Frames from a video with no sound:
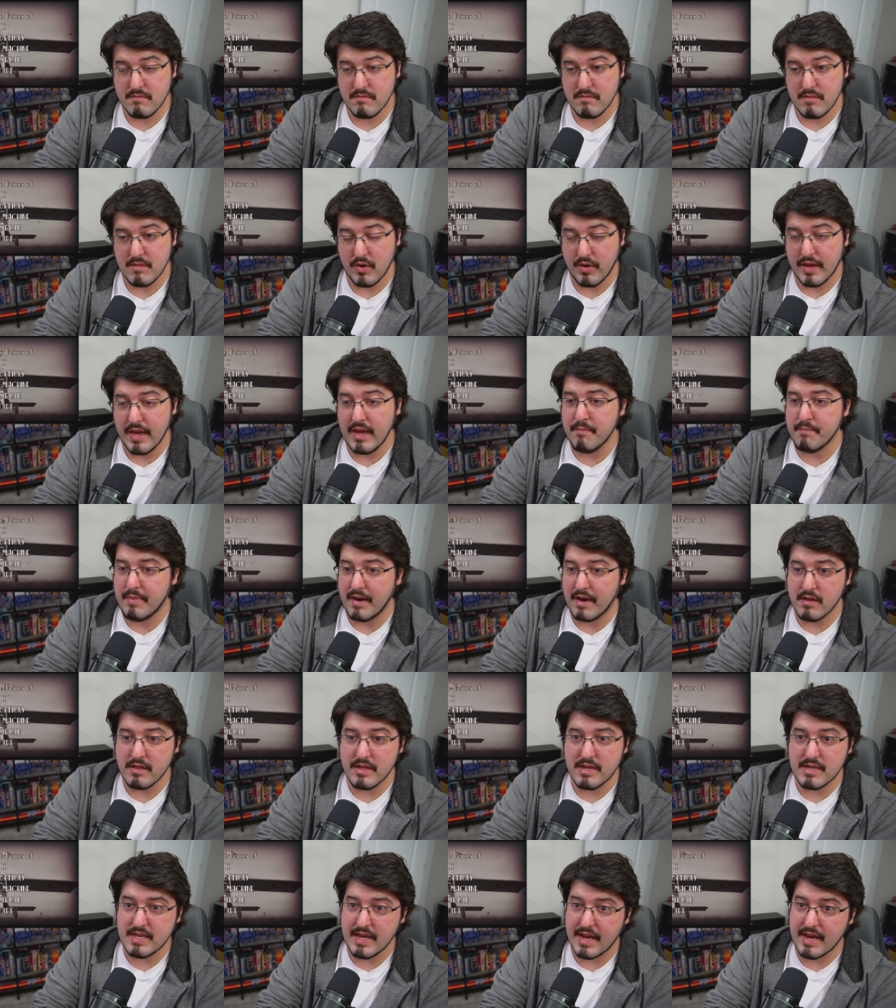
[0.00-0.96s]
Okay,
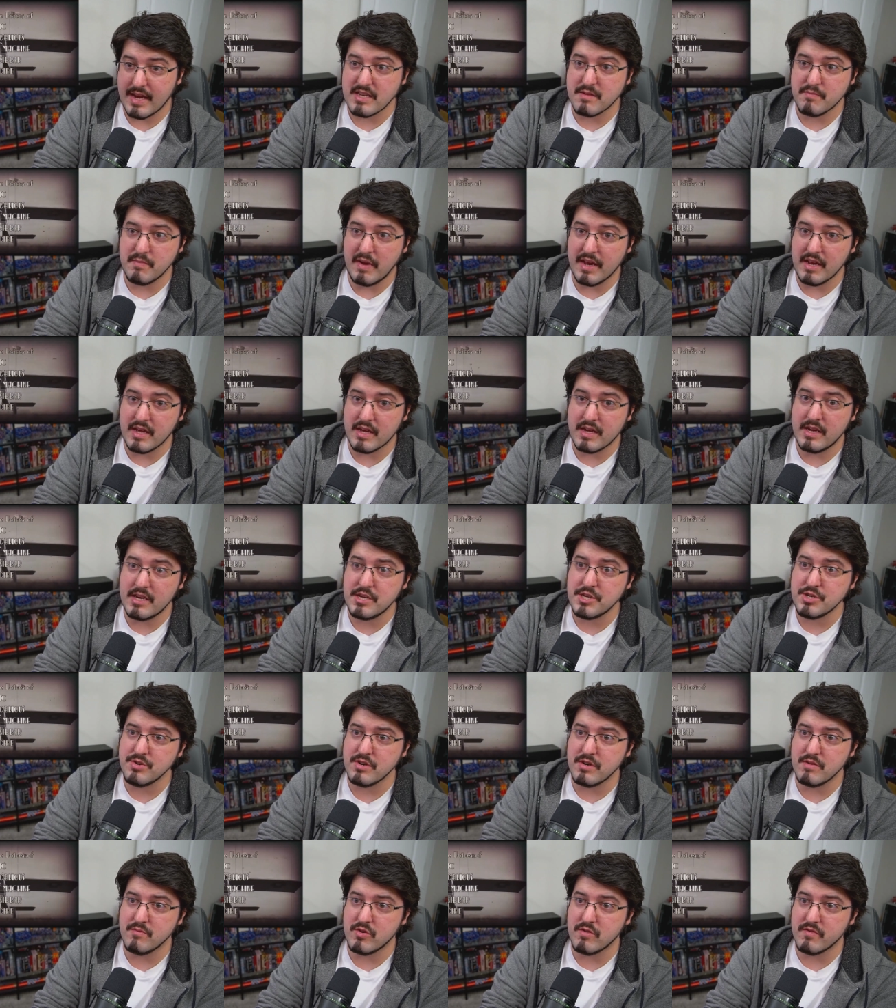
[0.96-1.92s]
apparently Tex made a
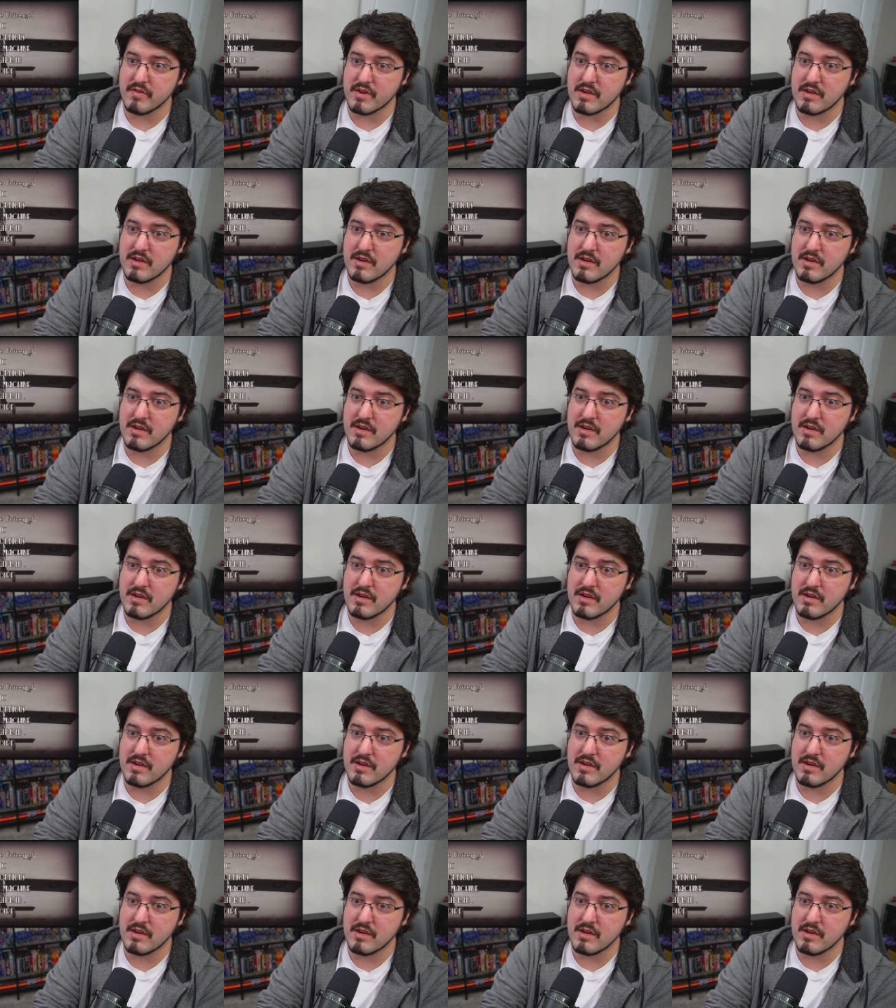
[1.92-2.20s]
history movie.